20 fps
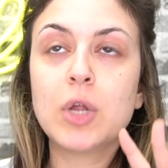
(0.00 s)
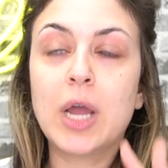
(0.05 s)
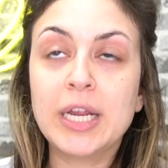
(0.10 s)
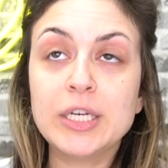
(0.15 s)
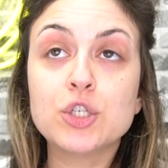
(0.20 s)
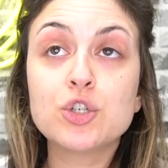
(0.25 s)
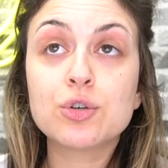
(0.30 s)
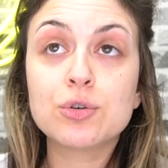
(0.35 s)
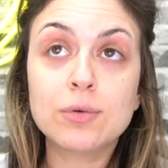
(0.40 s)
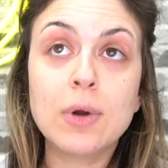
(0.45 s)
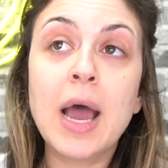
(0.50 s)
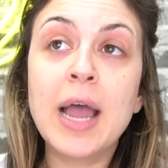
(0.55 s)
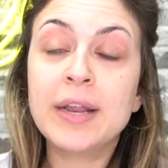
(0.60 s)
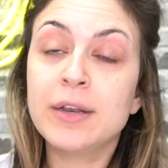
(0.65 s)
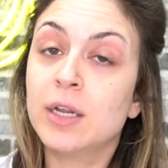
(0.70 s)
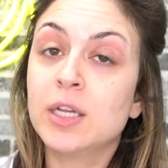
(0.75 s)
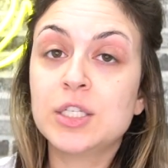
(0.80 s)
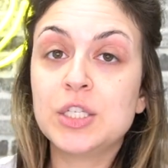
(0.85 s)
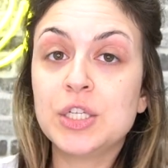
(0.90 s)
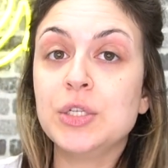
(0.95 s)
I try
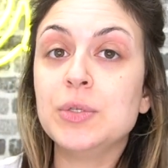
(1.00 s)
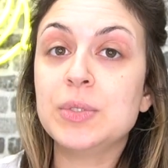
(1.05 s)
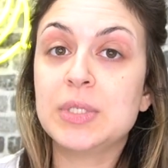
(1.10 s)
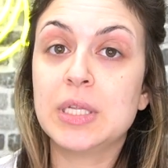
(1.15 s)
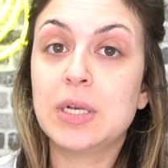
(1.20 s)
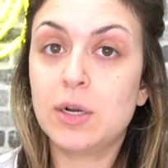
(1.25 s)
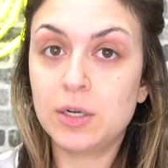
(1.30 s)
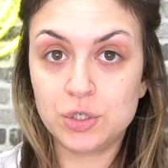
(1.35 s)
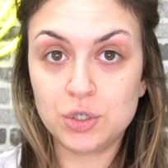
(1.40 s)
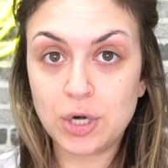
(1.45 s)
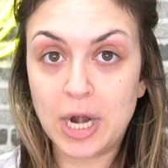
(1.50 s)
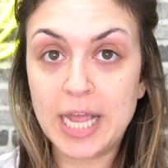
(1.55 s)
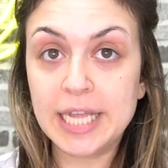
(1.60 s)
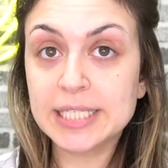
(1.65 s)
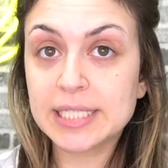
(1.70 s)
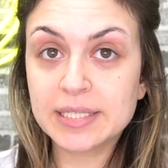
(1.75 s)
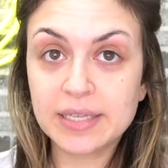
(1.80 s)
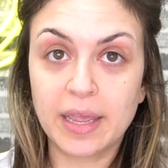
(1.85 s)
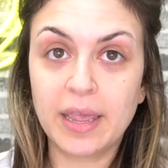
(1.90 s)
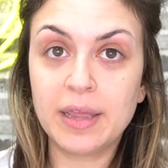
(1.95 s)
not to use it on dry
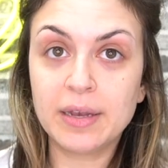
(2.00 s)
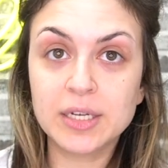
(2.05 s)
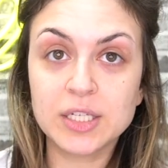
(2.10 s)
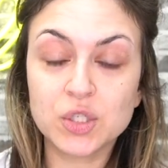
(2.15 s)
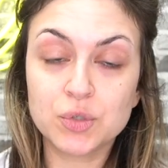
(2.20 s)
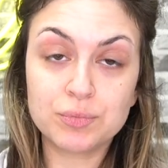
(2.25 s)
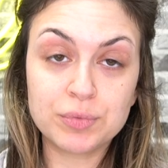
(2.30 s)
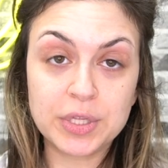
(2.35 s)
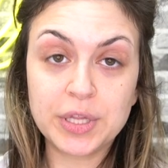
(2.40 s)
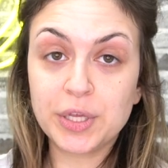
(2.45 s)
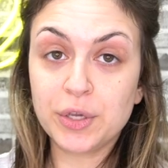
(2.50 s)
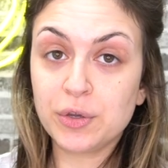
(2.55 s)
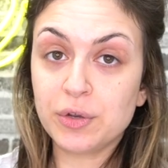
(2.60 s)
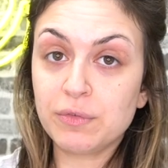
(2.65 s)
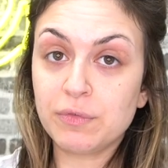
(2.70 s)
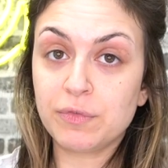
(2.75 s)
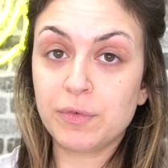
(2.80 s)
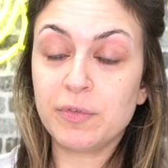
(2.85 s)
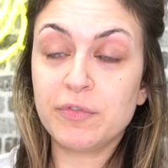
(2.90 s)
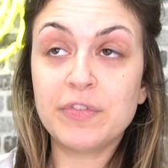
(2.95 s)
skin. It's really good
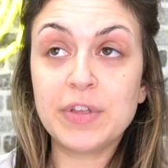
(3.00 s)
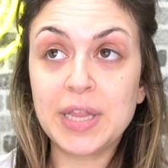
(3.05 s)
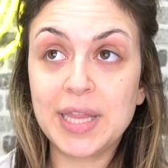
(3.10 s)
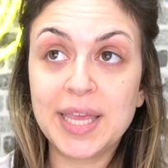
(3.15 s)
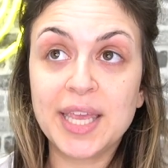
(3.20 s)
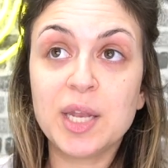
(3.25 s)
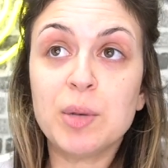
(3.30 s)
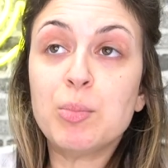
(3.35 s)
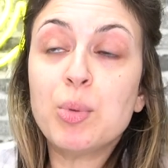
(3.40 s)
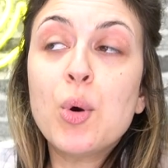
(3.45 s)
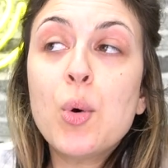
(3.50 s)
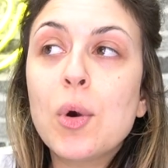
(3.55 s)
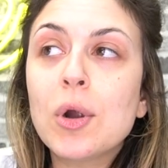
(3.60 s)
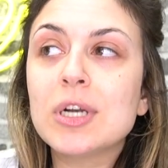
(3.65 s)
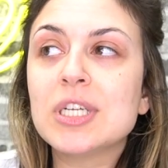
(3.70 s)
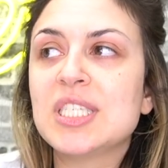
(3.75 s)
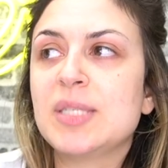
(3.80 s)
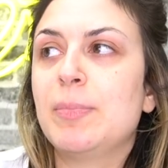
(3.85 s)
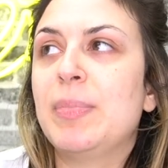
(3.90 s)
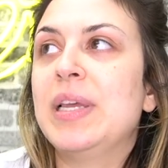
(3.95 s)
for filling in
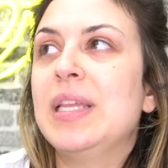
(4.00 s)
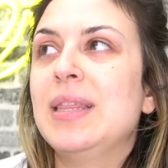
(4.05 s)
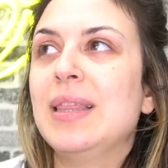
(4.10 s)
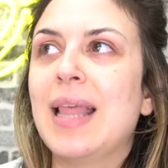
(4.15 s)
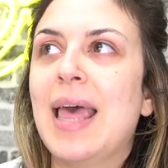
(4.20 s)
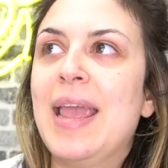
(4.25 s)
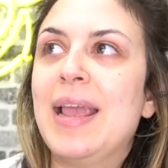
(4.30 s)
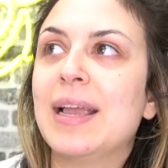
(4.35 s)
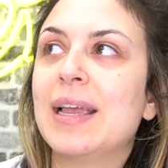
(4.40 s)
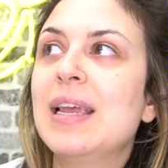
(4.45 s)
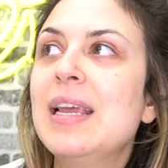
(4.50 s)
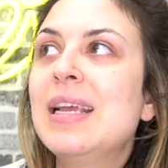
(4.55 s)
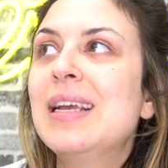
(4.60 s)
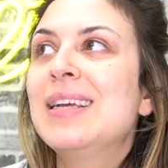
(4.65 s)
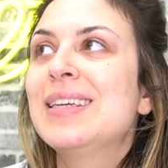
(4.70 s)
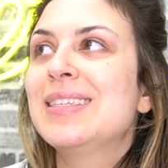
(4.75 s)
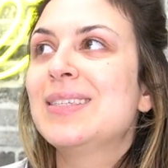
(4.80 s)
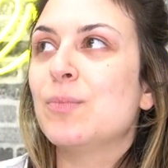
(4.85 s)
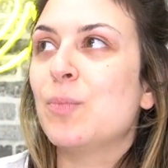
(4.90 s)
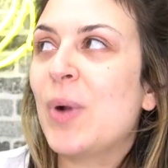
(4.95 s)
pores, but like
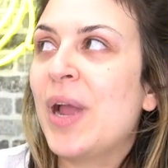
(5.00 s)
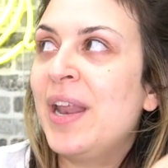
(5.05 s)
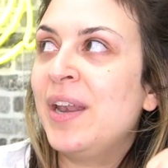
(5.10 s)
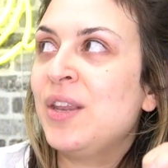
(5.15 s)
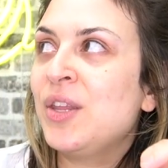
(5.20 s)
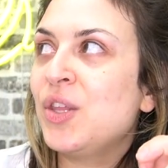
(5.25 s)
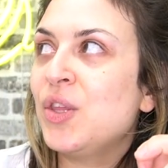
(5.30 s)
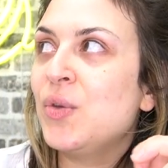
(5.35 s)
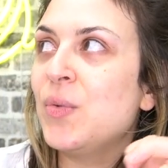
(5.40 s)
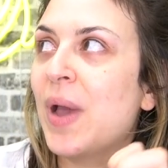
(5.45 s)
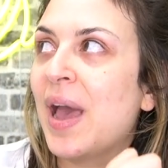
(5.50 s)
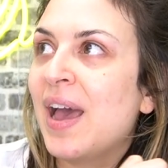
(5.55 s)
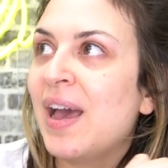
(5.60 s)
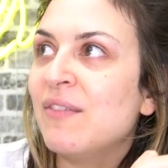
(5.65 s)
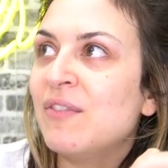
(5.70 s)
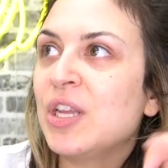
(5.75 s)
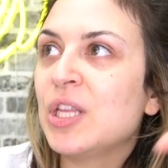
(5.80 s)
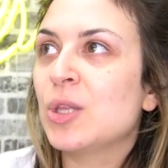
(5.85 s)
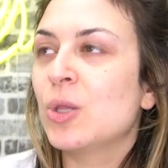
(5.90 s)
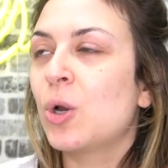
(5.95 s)
when you
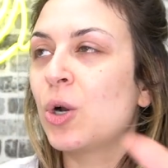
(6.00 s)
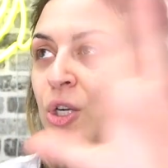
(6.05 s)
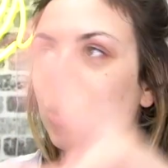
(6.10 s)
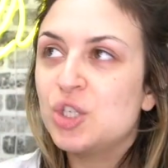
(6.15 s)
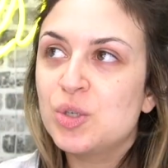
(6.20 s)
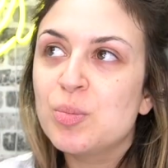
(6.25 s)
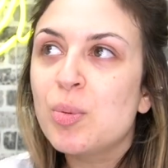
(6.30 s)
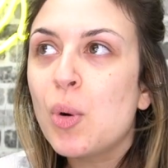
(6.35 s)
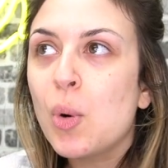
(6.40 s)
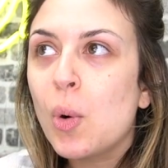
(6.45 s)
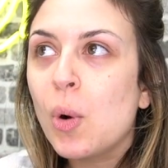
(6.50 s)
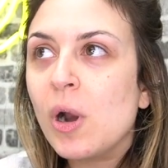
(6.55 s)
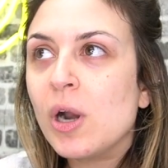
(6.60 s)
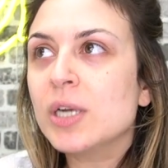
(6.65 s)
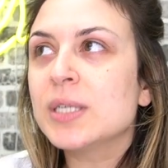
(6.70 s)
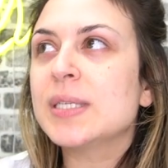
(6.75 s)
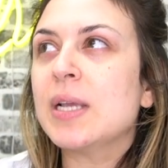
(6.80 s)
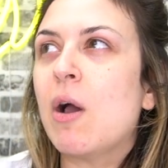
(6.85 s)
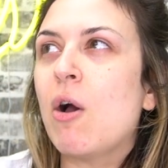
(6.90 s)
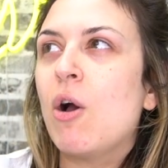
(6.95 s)
have enlarged
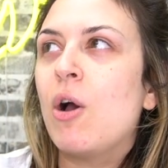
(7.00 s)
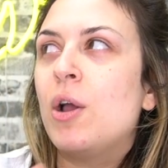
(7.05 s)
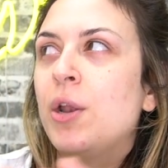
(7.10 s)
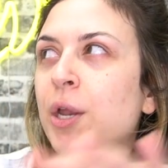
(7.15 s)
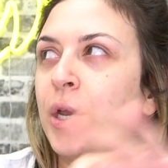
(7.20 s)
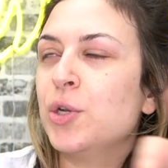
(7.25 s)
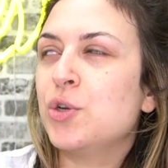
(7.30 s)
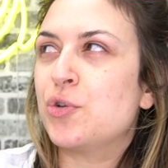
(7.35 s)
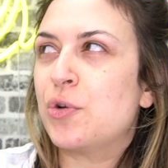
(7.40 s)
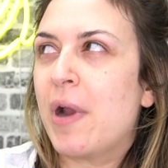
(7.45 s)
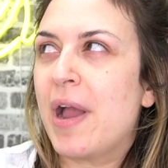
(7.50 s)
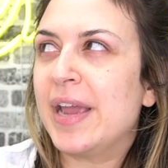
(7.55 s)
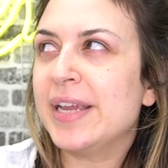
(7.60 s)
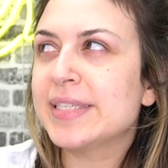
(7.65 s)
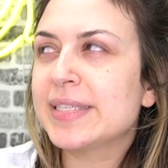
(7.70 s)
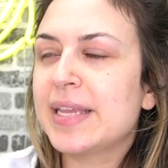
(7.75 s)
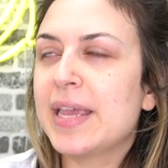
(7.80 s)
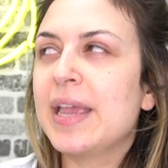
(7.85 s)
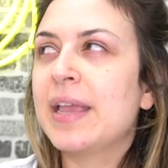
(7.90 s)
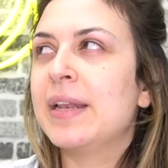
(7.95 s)
pores on dry
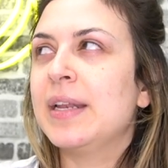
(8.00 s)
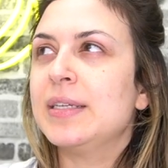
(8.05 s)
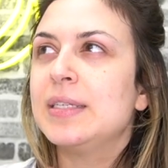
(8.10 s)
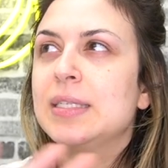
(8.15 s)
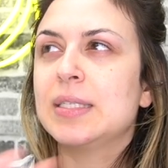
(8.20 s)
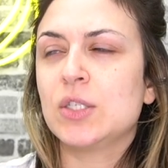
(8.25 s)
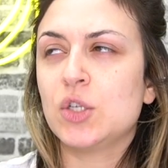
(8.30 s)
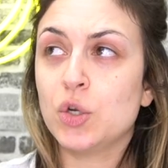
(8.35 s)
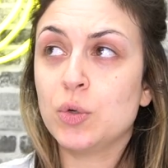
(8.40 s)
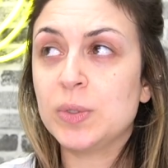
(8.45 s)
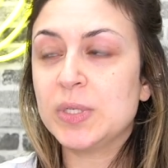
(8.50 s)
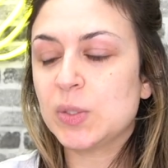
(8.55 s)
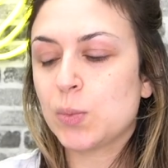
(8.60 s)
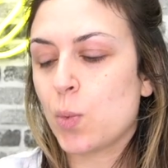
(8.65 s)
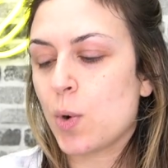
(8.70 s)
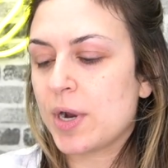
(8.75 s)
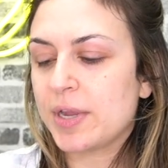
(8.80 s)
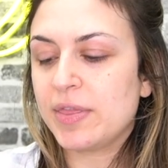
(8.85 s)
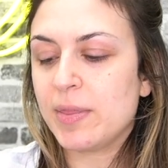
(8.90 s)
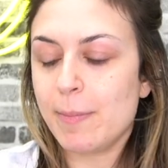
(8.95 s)
skin, it doesn't always
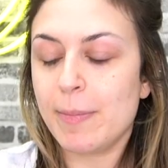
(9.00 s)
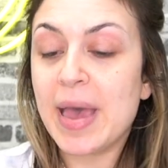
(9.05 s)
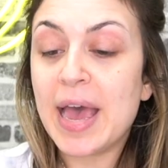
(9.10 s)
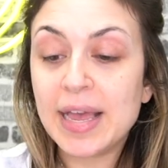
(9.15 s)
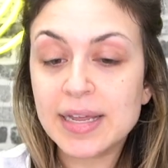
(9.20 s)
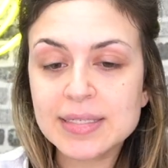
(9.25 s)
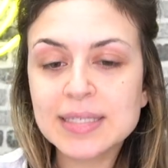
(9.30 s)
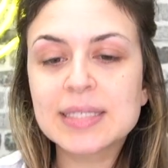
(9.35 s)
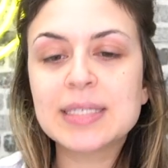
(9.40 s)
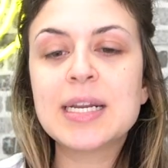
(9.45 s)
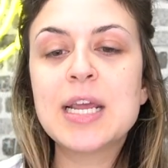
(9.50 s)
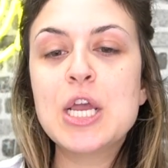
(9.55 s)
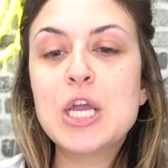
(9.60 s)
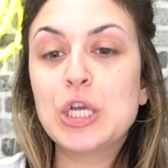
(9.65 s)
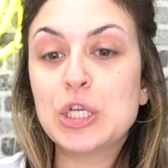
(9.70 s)
work the best.